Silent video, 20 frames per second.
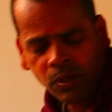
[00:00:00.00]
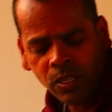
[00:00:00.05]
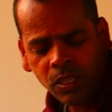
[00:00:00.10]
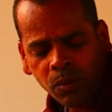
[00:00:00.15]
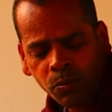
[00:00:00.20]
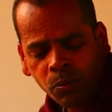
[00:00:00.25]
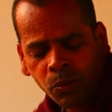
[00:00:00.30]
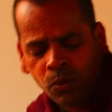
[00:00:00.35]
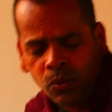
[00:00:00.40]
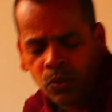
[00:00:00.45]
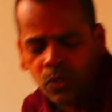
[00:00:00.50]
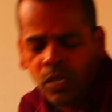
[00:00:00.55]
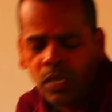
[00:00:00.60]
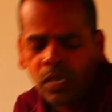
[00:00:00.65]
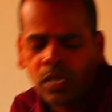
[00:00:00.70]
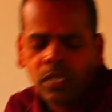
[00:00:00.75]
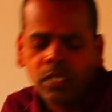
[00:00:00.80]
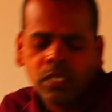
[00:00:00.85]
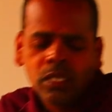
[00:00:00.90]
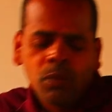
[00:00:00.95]
with the both
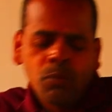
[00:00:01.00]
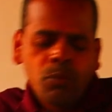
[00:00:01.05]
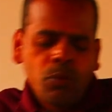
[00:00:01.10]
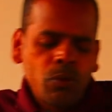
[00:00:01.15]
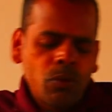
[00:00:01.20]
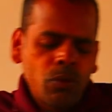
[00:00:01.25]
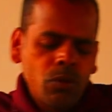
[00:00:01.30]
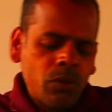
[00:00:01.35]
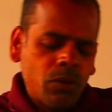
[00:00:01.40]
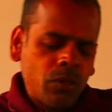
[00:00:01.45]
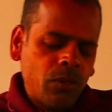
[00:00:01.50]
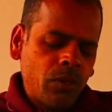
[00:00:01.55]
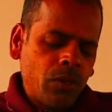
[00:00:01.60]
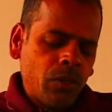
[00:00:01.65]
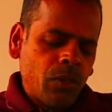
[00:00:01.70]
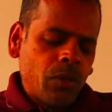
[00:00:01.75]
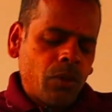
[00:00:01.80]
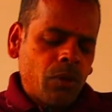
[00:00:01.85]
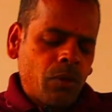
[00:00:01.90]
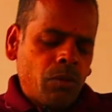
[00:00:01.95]
hands support.
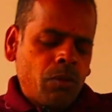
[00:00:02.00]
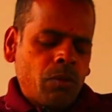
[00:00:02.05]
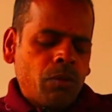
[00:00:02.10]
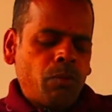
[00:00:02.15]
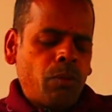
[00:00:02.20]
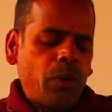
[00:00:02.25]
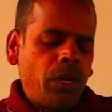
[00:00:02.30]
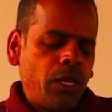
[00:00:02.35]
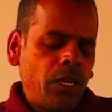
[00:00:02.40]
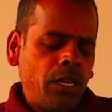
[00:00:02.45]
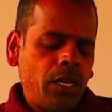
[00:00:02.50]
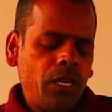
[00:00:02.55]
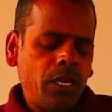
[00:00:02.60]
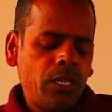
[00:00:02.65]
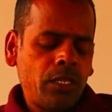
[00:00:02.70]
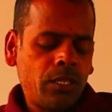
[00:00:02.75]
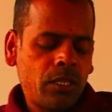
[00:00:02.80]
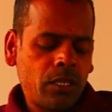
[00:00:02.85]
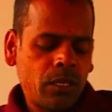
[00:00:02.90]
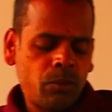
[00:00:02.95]

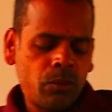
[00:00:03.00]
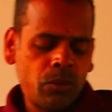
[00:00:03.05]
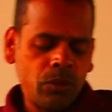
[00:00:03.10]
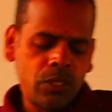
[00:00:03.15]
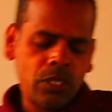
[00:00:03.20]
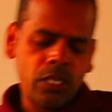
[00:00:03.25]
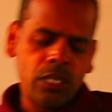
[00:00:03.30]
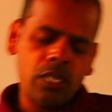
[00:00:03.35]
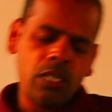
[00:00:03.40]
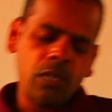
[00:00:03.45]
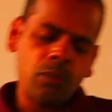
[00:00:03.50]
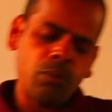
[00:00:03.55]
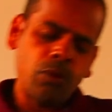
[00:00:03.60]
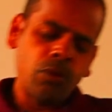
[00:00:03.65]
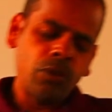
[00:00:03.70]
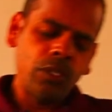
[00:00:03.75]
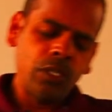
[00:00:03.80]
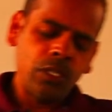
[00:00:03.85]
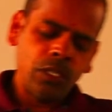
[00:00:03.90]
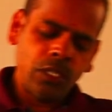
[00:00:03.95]
Please come to sitting
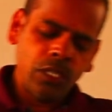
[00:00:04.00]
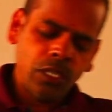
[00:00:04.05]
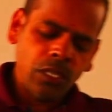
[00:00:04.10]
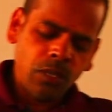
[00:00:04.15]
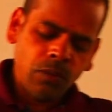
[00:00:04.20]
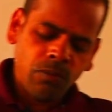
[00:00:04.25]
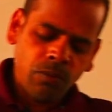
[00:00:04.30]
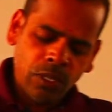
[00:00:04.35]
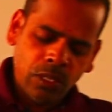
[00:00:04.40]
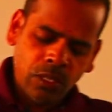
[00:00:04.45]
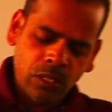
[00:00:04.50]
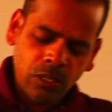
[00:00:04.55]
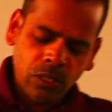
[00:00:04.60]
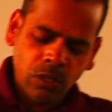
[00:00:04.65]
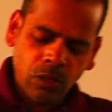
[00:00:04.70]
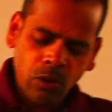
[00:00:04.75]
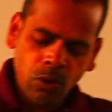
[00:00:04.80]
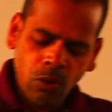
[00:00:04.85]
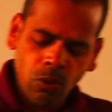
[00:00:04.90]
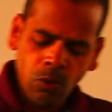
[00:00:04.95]
position with
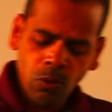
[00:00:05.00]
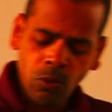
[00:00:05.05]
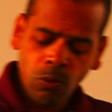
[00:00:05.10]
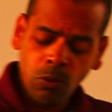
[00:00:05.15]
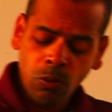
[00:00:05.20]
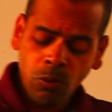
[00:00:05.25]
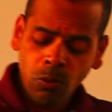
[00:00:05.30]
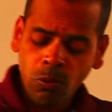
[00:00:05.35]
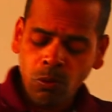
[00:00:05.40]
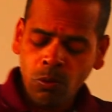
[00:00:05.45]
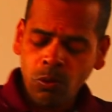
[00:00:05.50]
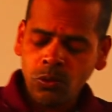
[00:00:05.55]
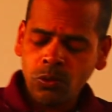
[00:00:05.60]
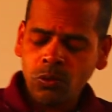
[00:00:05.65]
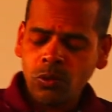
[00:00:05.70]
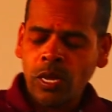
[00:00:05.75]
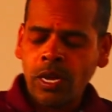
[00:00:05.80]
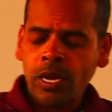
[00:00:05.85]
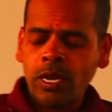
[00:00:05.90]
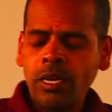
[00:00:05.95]

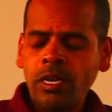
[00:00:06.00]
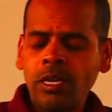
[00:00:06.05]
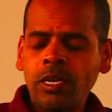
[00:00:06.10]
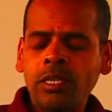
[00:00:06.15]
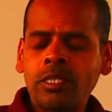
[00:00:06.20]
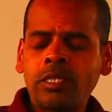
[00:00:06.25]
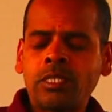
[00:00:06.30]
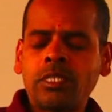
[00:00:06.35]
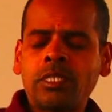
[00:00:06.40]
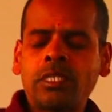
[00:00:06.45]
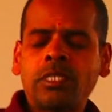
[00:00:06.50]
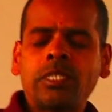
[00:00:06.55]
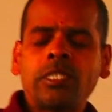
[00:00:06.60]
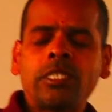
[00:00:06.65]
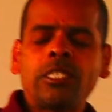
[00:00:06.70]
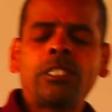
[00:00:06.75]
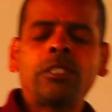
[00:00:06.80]
closed eyes.